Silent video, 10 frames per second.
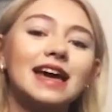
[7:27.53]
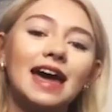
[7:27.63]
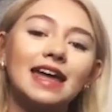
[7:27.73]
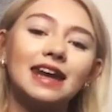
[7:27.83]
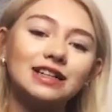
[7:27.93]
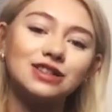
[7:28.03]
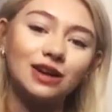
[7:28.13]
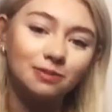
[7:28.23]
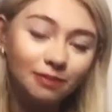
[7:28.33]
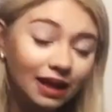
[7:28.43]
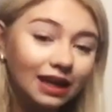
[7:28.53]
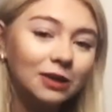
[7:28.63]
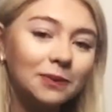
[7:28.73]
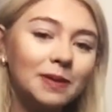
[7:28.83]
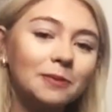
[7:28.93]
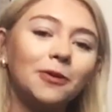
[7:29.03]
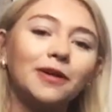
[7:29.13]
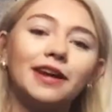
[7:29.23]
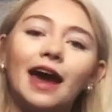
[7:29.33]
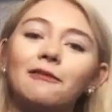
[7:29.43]
and I started meeting new people
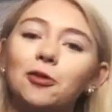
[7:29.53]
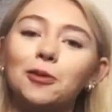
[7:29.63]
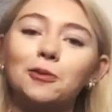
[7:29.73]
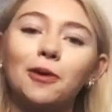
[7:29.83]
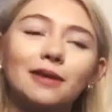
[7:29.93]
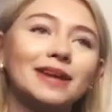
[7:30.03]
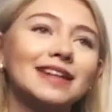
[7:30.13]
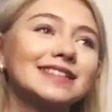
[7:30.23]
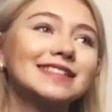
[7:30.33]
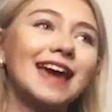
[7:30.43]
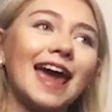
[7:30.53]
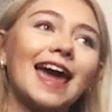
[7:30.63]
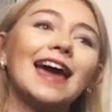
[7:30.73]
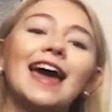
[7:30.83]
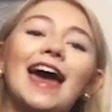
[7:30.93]
and everyone wanted me to stay.